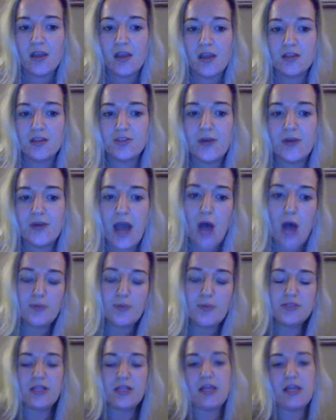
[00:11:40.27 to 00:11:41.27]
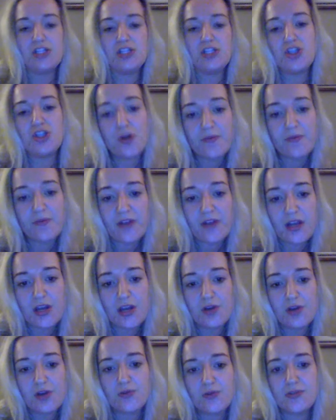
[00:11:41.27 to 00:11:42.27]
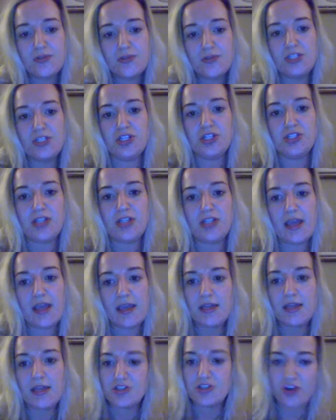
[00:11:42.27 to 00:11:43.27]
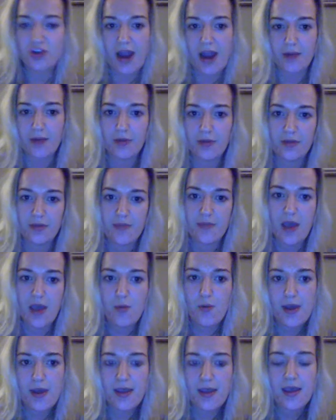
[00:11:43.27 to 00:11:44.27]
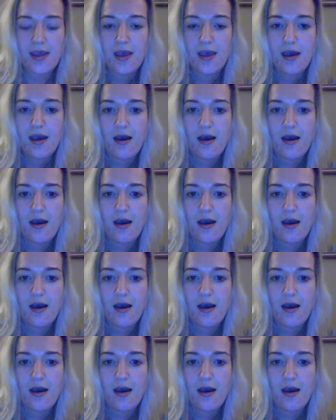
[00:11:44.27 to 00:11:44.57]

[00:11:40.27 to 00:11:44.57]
so it helps to like show them videos and just like interact with them that way.